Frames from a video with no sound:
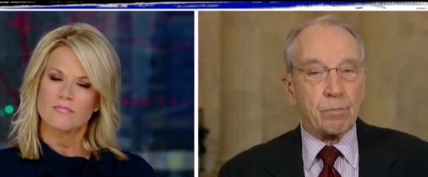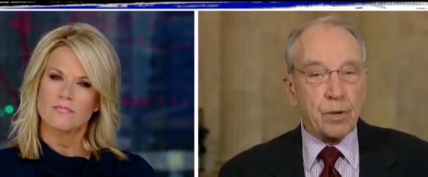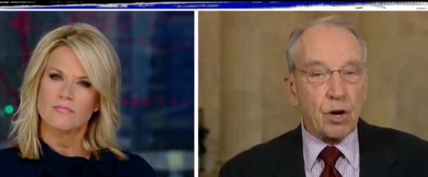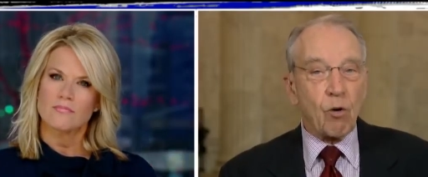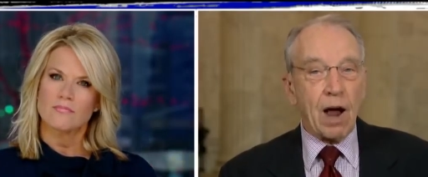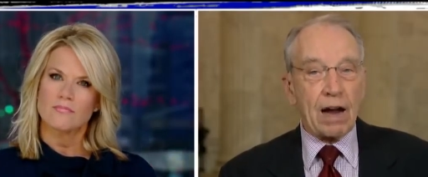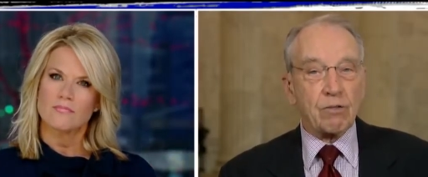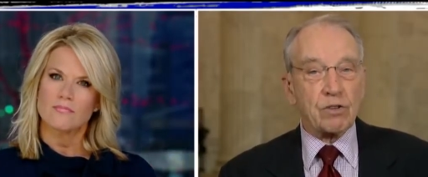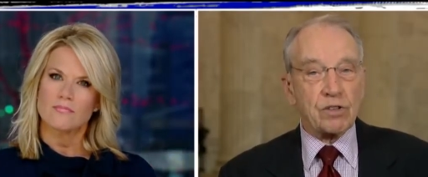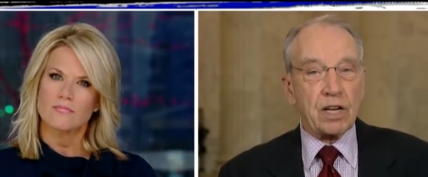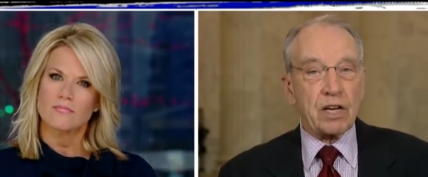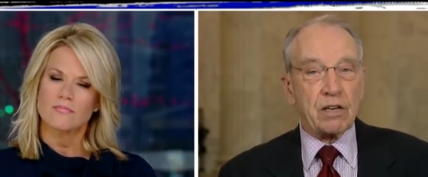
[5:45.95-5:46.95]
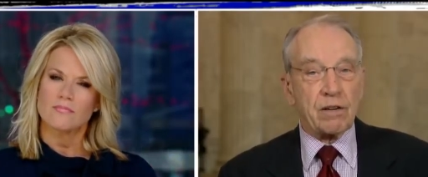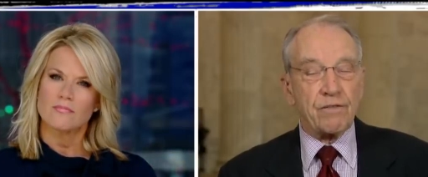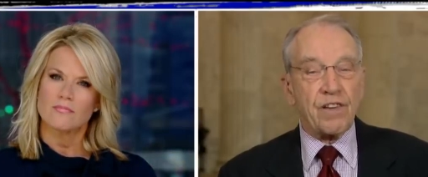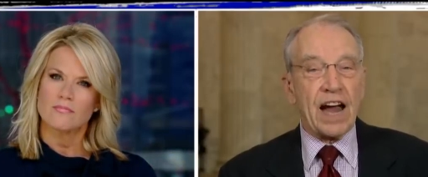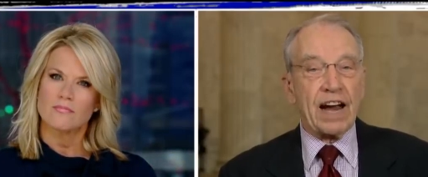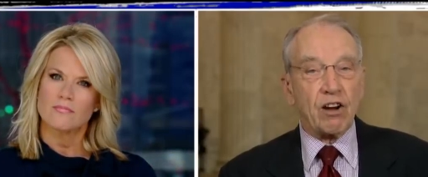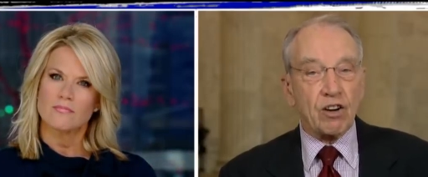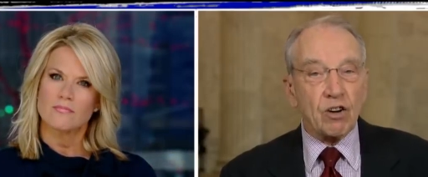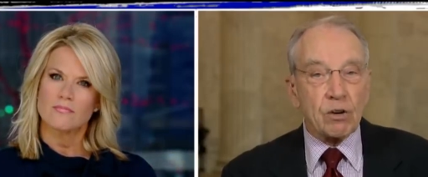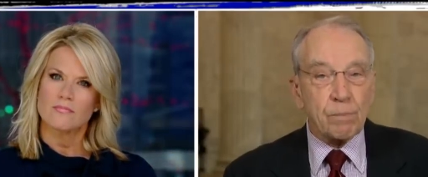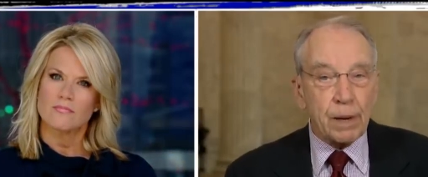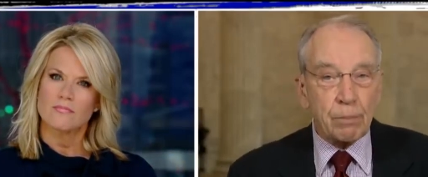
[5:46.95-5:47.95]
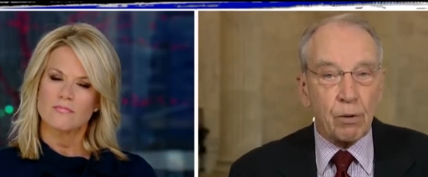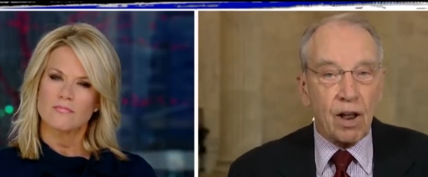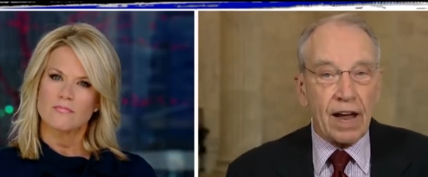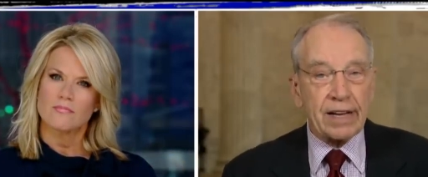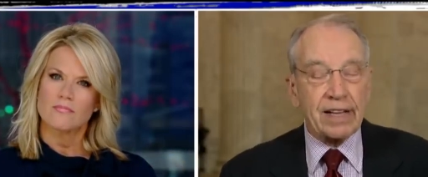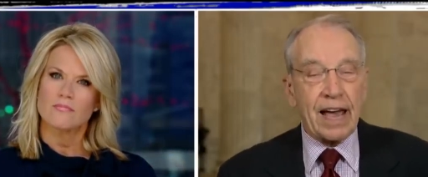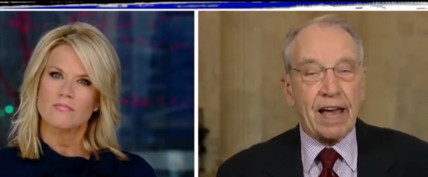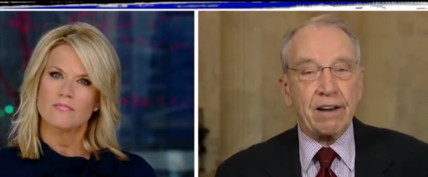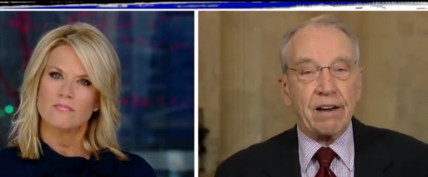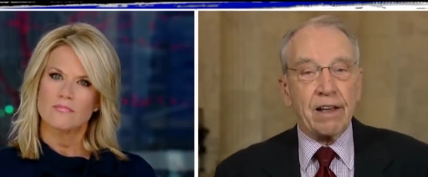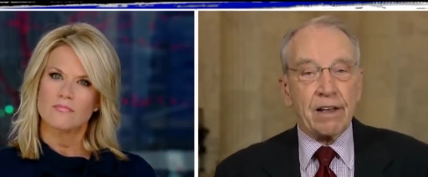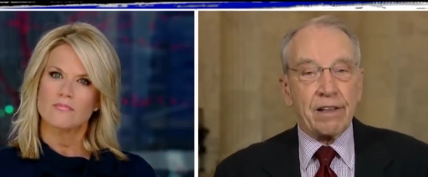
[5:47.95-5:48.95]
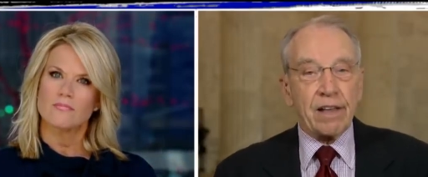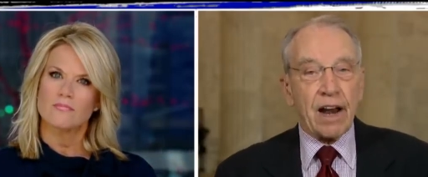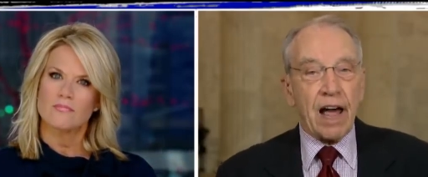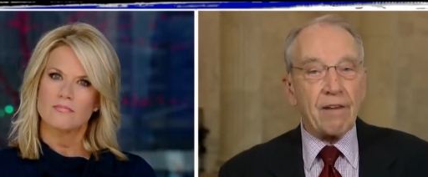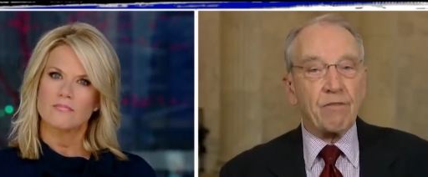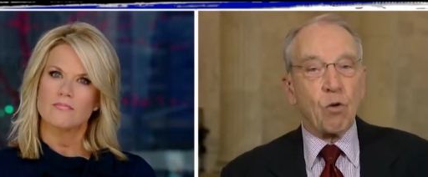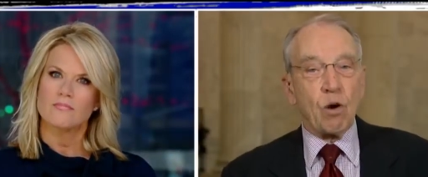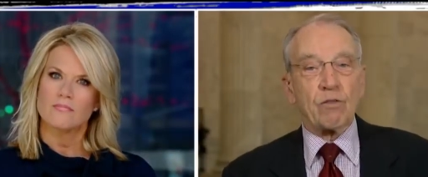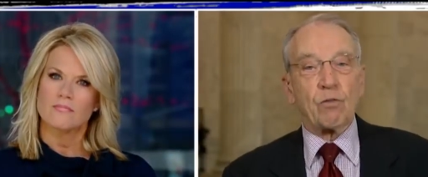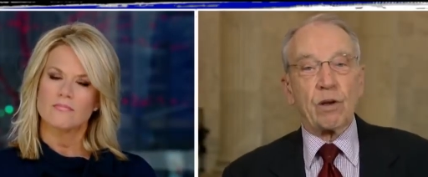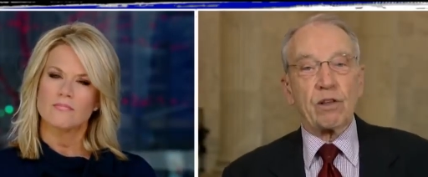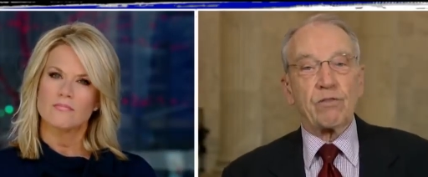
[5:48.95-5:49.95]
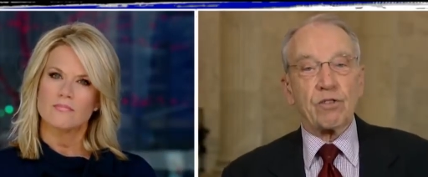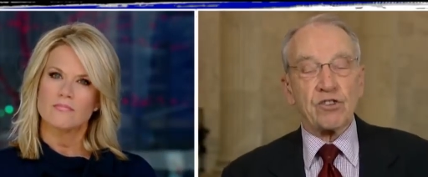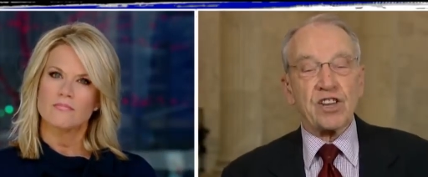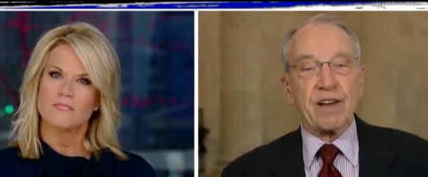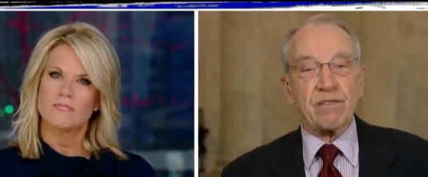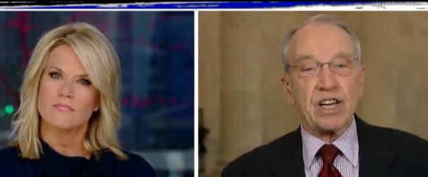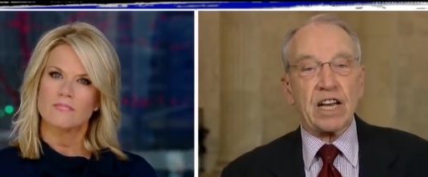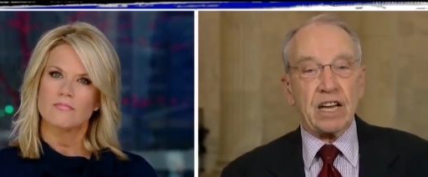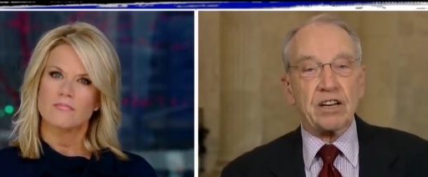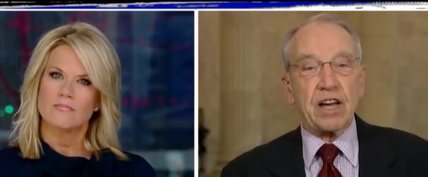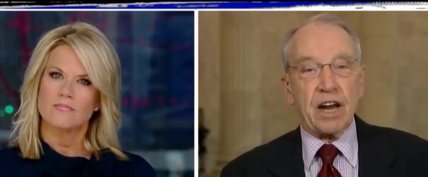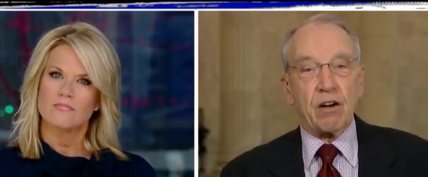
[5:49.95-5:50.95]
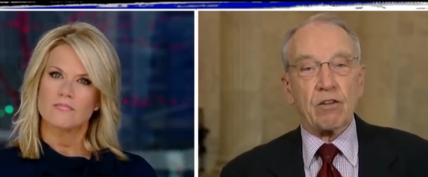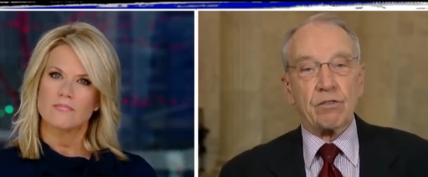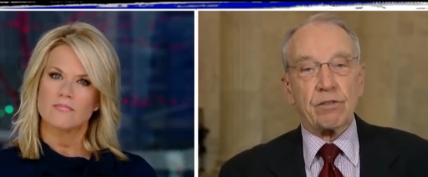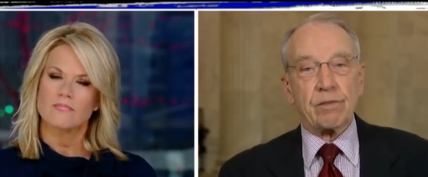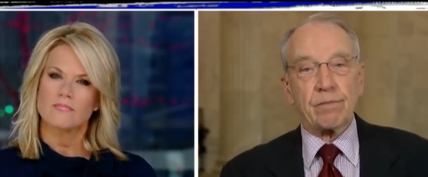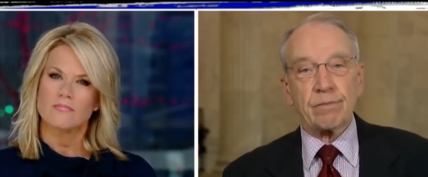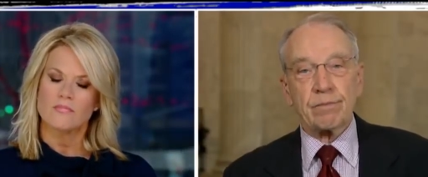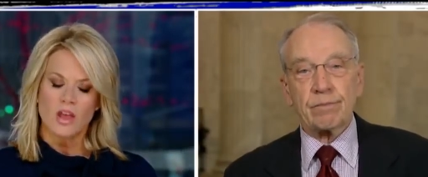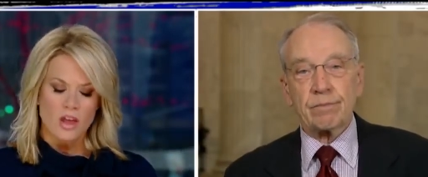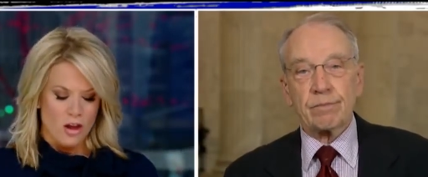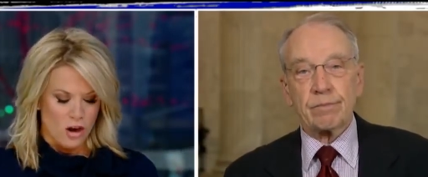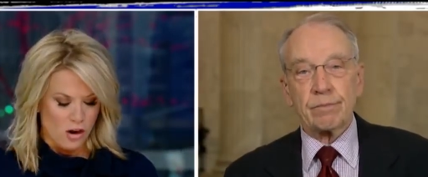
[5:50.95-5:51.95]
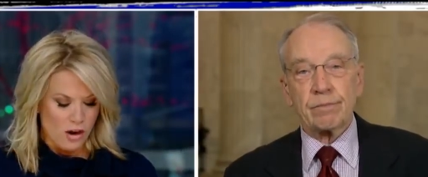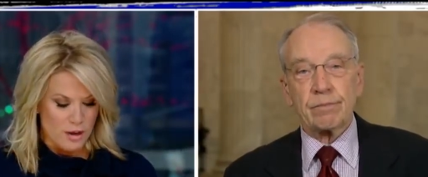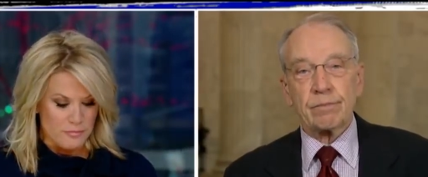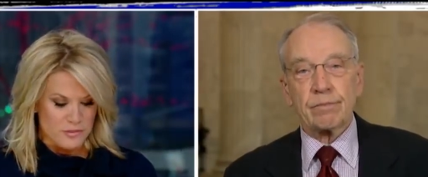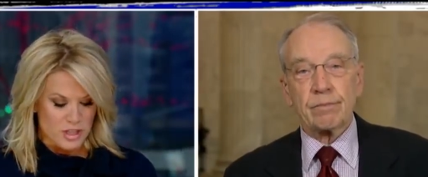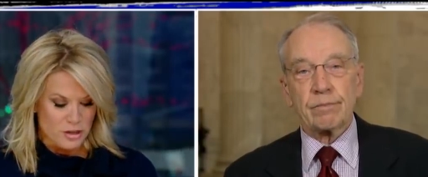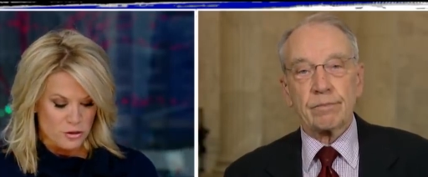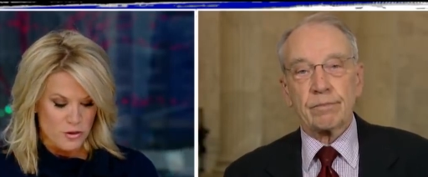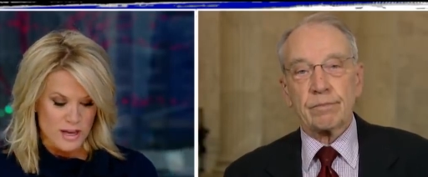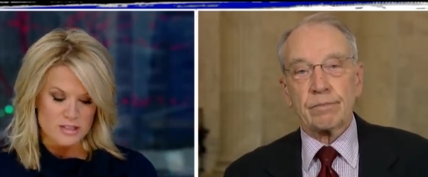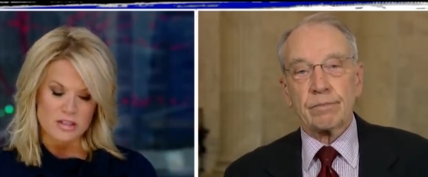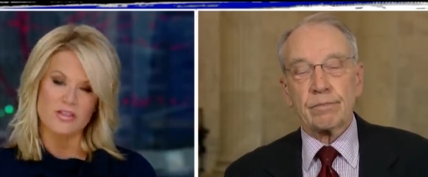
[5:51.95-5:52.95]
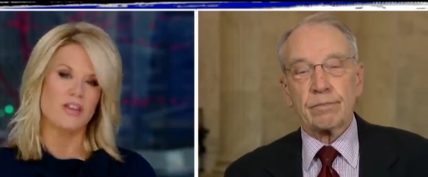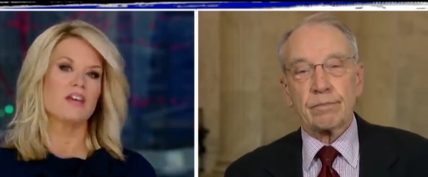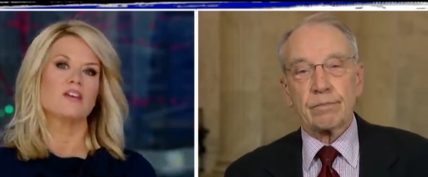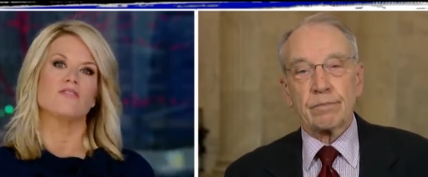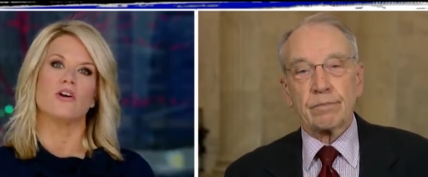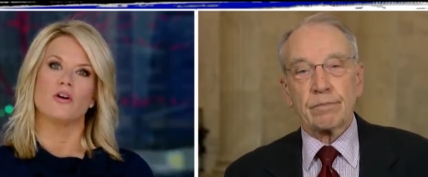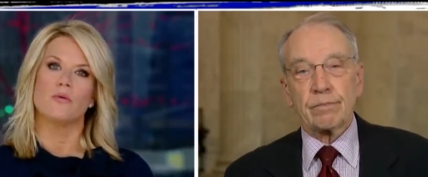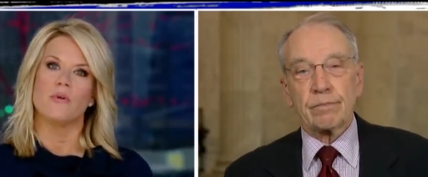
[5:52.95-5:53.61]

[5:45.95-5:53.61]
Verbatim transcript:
Speaker 1: bureaucracy to fire good people like that that I've worked with for 17 years.
Speaker 2: All right, Senator Grassley, thank you very